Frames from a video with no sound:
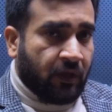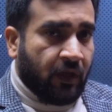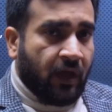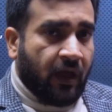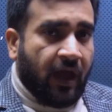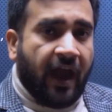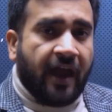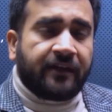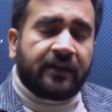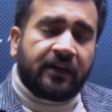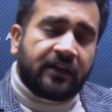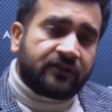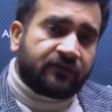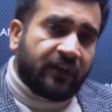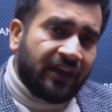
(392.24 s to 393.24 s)
and it
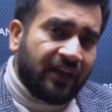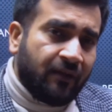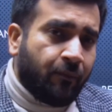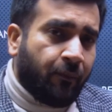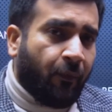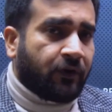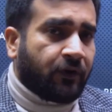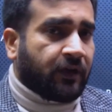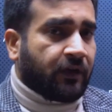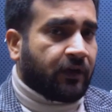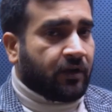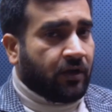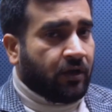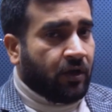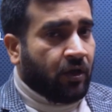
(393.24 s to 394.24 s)
is very important
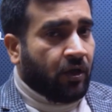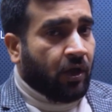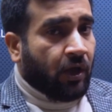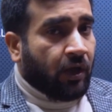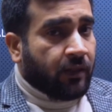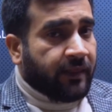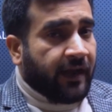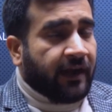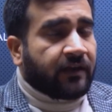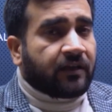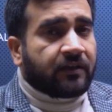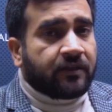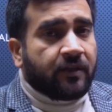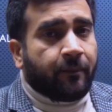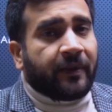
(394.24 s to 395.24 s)
that
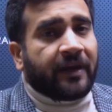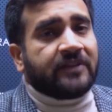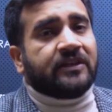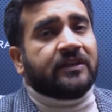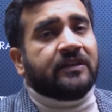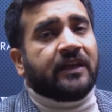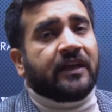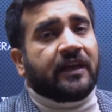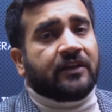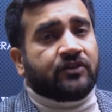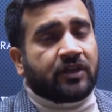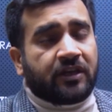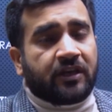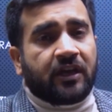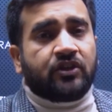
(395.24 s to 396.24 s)
the present day
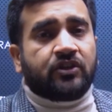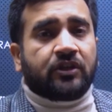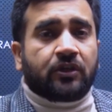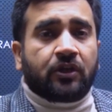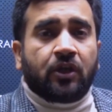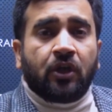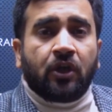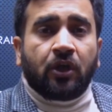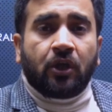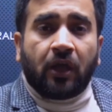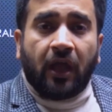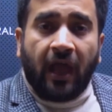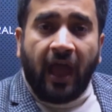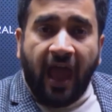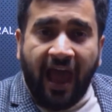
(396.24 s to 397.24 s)
generation
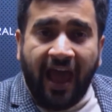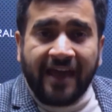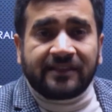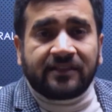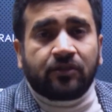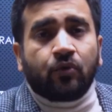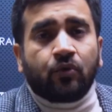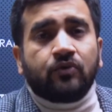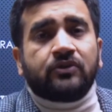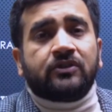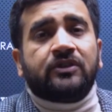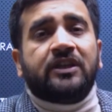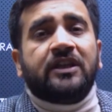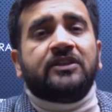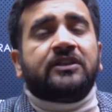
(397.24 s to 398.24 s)
has those
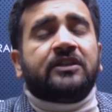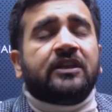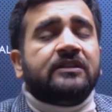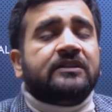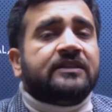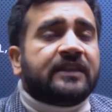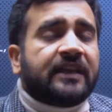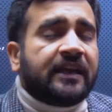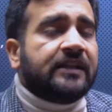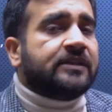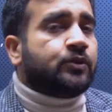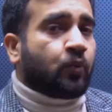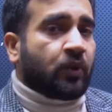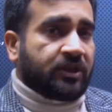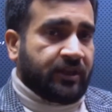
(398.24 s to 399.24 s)
digital skills
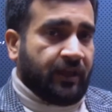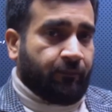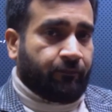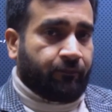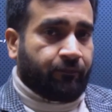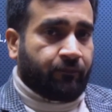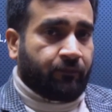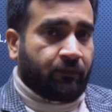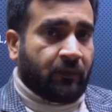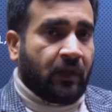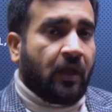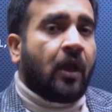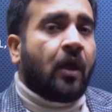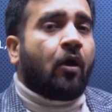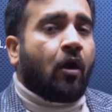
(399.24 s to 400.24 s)
with them.
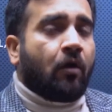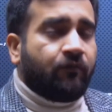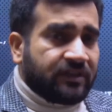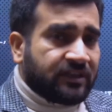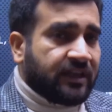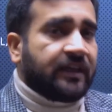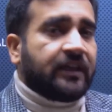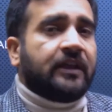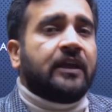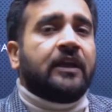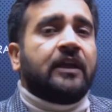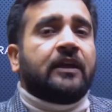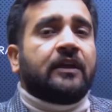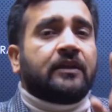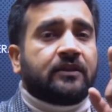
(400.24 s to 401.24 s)
Obviously,
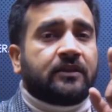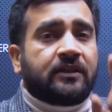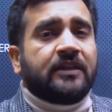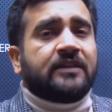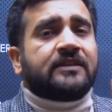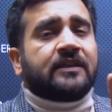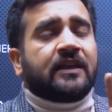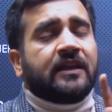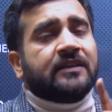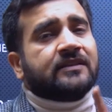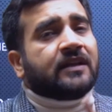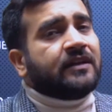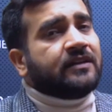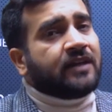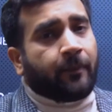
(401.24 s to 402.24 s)
this is
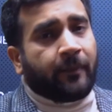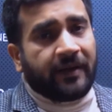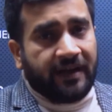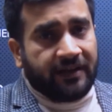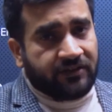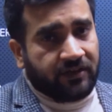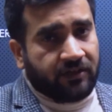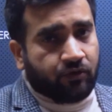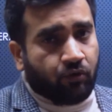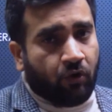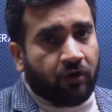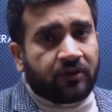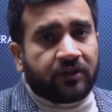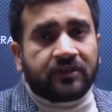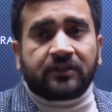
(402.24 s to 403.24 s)
a double-edged
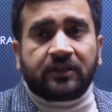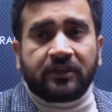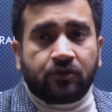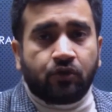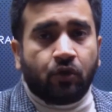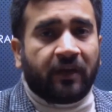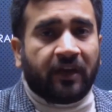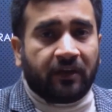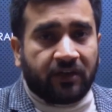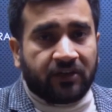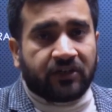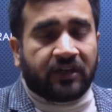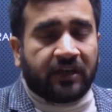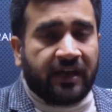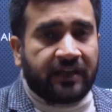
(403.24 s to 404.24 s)
sword, this domain
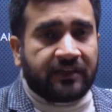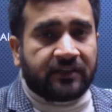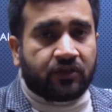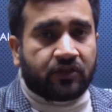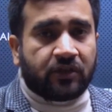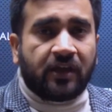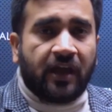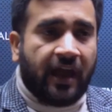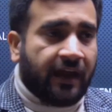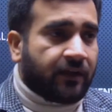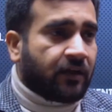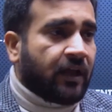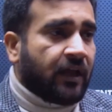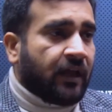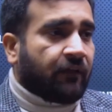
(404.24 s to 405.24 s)
digitalization,
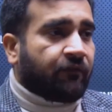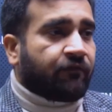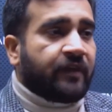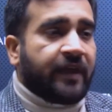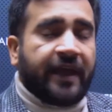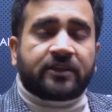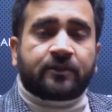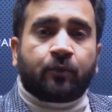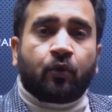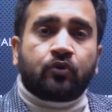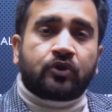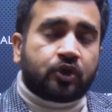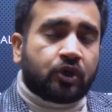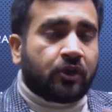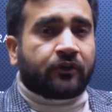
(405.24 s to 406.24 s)
and if we expose
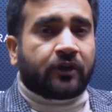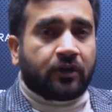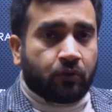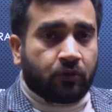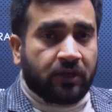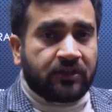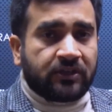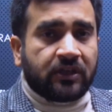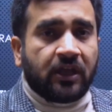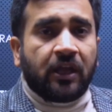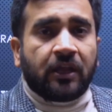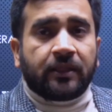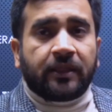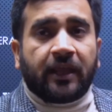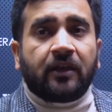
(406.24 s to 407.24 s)
children to this,
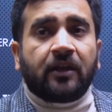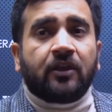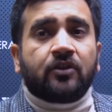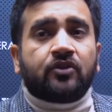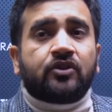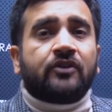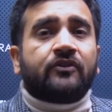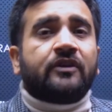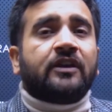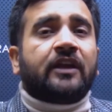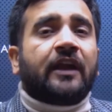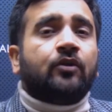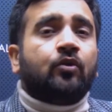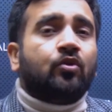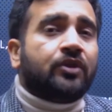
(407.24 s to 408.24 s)
then children
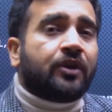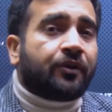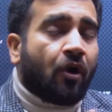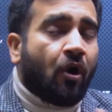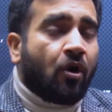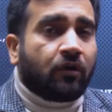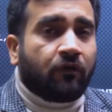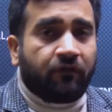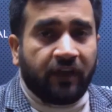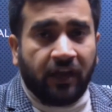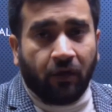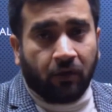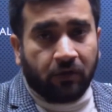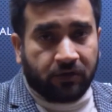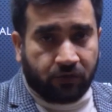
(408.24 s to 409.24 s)
can go the wrong way
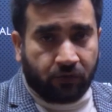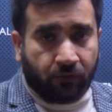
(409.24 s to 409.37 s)
also.